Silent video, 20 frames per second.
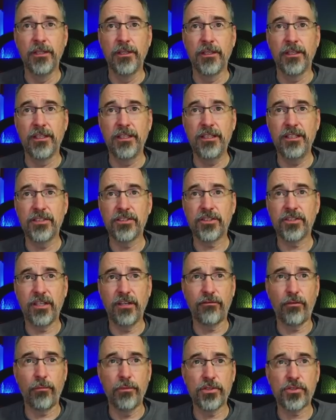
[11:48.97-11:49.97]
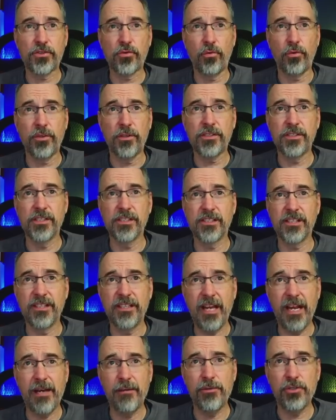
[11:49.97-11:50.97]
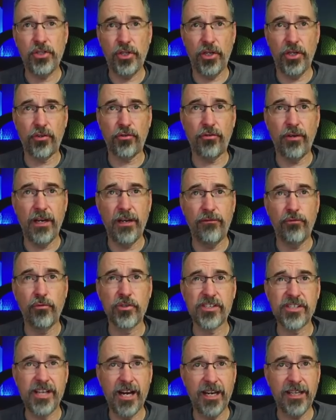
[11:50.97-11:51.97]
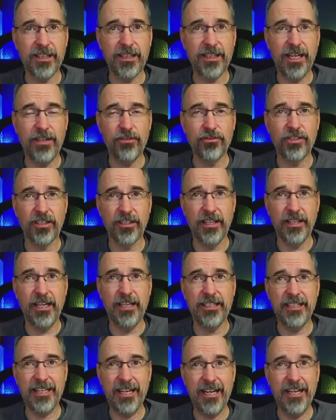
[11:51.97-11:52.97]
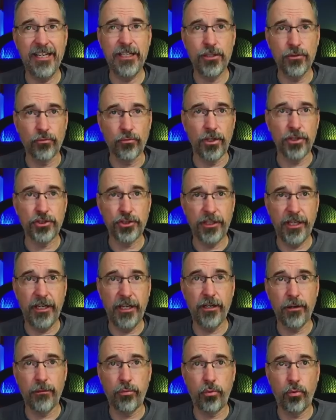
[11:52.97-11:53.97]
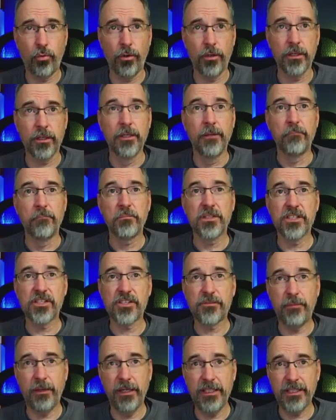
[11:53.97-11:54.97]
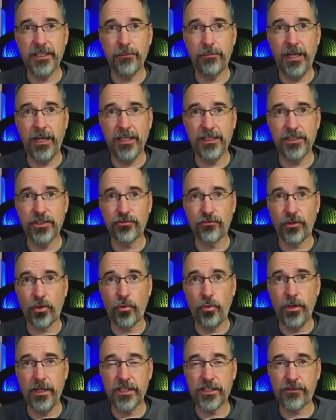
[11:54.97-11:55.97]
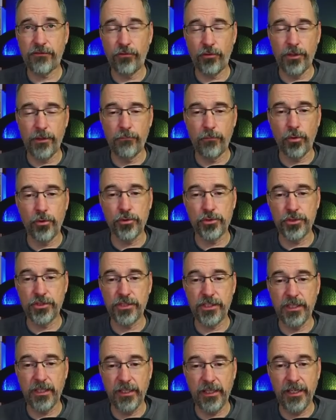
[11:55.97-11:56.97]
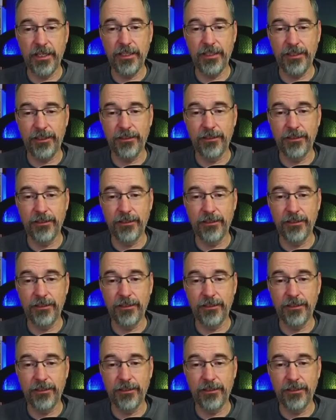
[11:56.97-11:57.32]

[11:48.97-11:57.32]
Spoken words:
these government sources, the damaged aircraft was not allowed to land at any Russian airport, despite the pilot's request for an emergency landing.